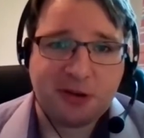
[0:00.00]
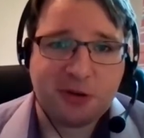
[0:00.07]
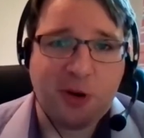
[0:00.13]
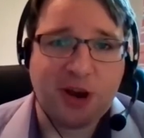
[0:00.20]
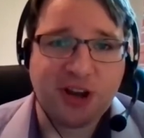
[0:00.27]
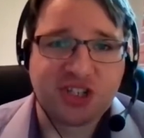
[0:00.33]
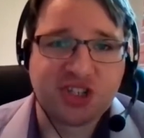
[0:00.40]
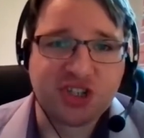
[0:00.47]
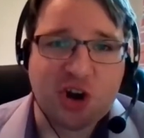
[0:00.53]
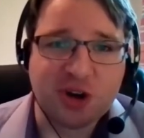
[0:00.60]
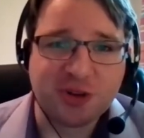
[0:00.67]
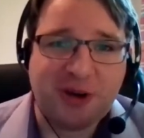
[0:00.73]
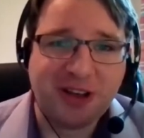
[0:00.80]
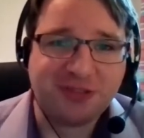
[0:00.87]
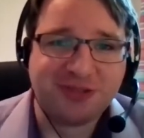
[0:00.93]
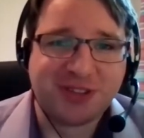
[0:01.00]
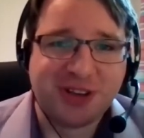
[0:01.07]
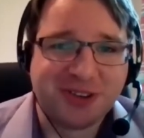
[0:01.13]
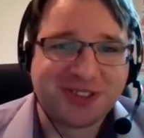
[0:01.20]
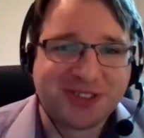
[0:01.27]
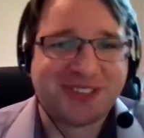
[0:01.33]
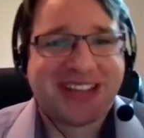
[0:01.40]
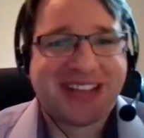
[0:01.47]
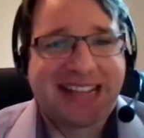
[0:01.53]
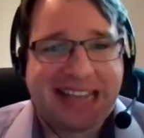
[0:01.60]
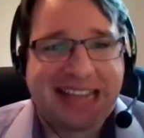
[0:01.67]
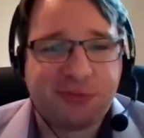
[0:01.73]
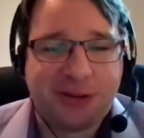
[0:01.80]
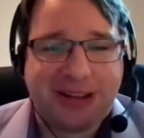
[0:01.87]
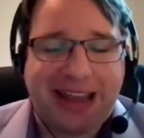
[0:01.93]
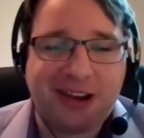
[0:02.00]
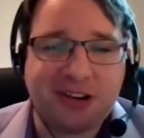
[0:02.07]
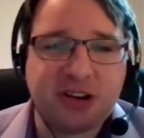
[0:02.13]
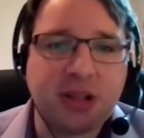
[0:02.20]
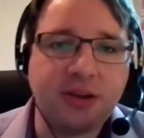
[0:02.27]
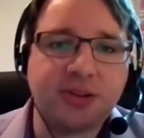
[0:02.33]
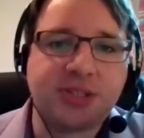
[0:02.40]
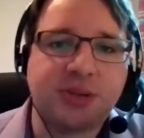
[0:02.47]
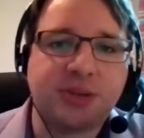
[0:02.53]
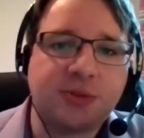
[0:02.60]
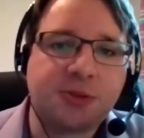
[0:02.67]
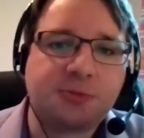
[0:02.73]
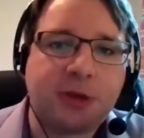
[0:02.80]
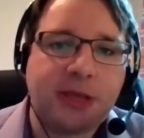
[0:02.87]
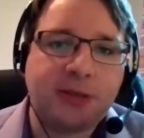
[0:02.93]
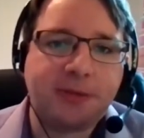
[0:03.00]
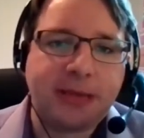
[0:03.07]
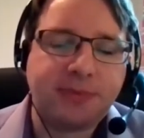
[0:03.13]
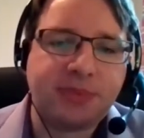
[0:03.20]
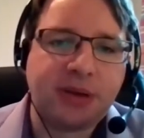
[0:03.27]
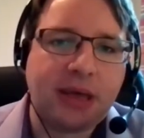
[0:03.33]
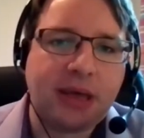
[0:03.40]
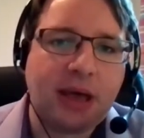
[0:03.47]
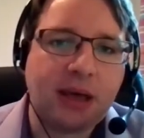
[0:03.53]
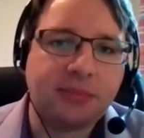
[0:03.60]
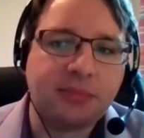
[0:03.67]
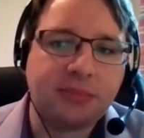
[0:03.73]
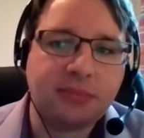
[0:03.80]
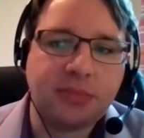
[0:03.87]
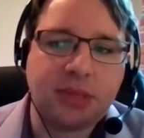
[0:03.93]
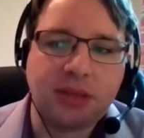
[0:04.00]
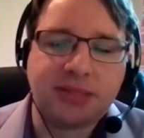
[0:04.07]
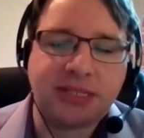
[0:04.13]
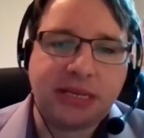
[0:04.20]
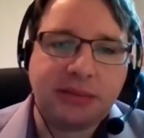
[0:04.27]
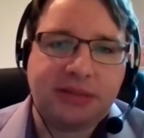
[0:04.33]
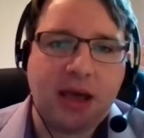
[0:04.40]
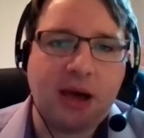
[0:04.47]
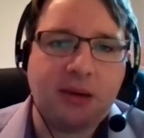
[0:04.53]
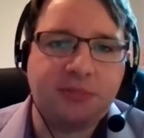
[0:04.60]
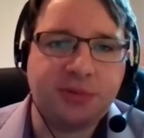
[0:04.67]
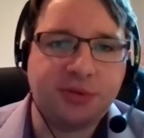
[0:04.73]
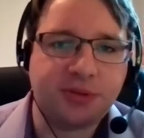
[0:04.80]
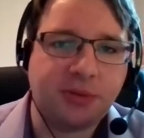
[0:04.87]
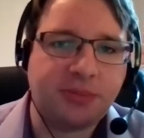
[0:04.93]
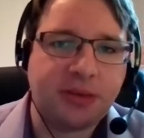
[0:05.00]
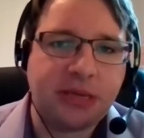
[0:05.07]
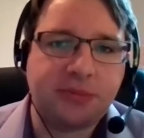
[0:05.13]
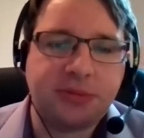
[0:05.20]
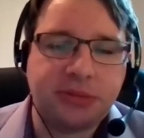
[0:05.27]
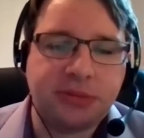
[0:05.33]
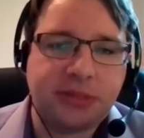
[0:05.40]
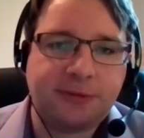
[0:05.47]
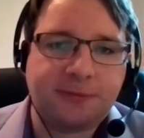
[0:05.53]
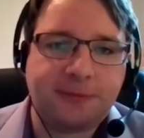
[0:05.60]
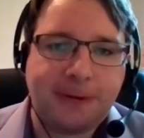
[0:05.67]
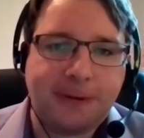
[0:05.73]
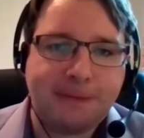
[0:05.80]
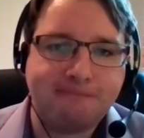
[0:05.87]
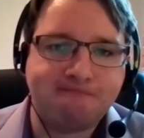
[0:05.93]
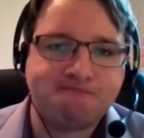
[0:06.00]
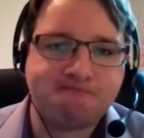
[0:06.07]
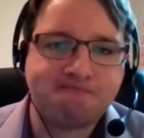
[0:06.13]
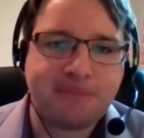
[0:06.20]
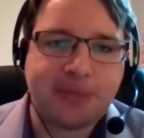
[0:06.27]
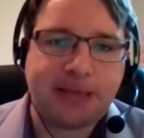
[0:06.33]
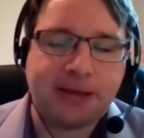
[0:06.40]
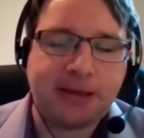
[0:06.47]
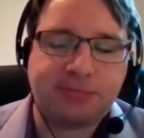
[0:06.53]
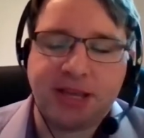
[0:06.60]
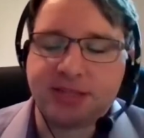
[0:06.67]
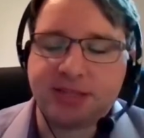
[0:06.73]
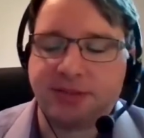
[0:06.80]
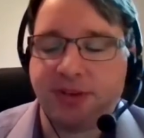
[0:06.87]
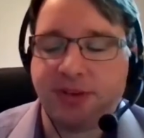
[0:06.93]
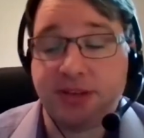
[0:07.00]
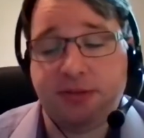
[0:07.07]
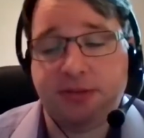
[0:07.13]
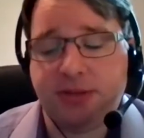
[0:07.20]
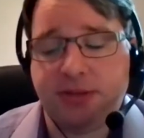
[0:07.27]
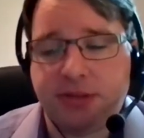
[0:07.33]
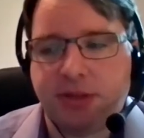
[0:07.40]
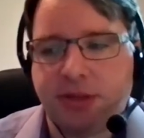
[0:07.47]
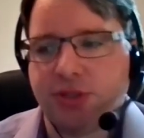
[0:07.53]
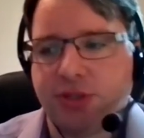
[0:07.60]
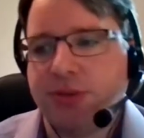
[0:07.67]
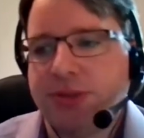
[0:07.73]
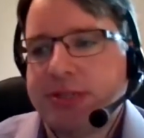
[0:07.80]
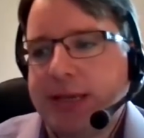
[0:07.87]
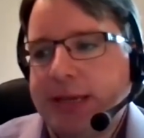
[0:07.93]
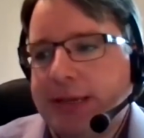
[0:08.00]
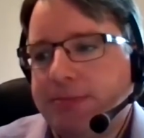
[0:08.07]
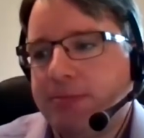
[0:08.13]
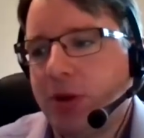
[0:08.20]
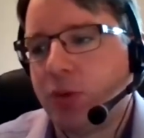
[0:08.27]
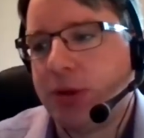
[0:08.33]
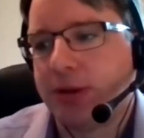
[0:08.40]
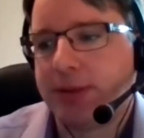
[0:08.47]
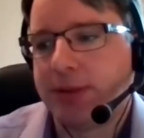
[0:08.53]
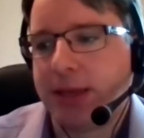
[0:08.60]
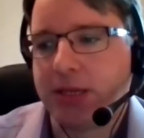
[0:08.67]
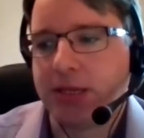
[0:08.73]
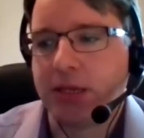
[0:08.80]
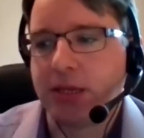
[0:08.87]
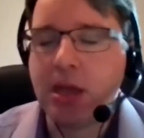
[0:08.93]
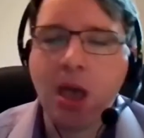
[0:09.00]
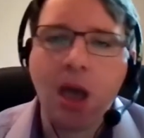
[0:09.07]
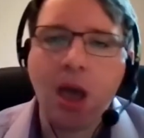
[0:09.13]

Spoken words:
quite shocked by the result, because I was telling everyone how close it was going to be, but I'm deeply humbled that people have placed the faith into it. So I just want to say a quick thank you.